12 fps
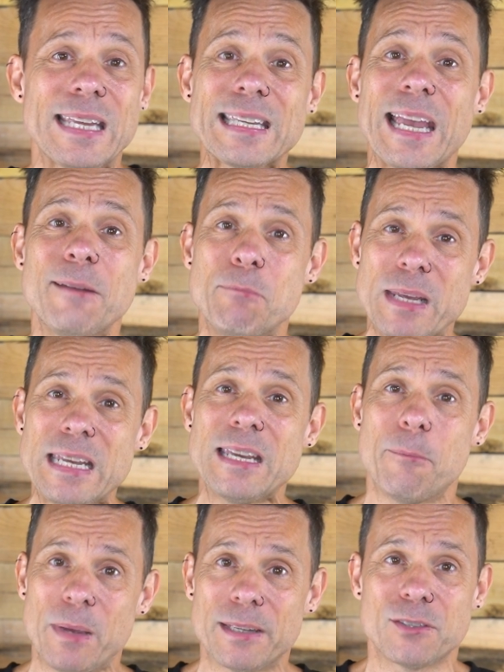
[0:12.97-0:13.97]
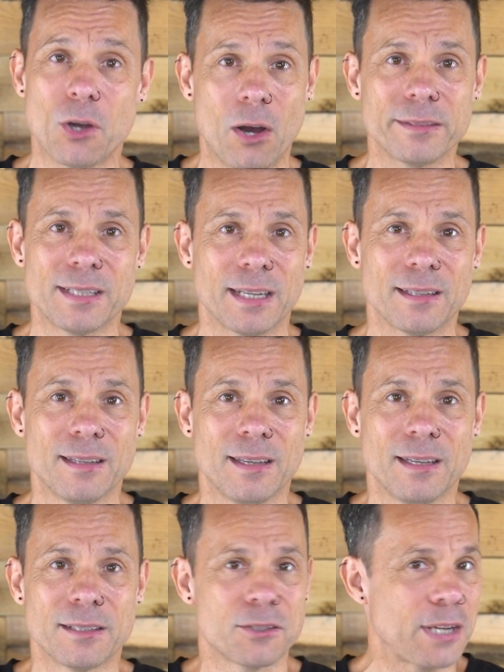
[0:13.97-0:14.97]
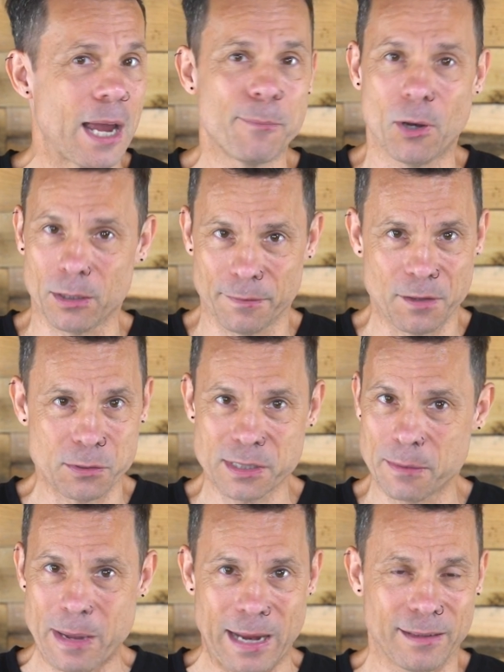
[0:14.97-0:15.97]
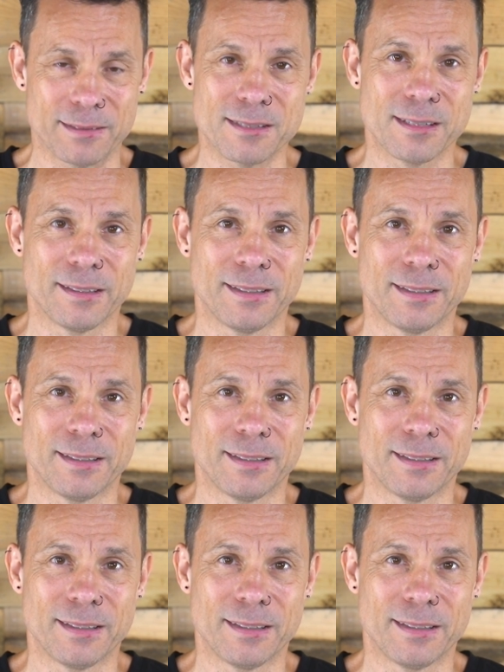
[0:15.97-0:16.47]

it can be a bit daunting to type all of those commands.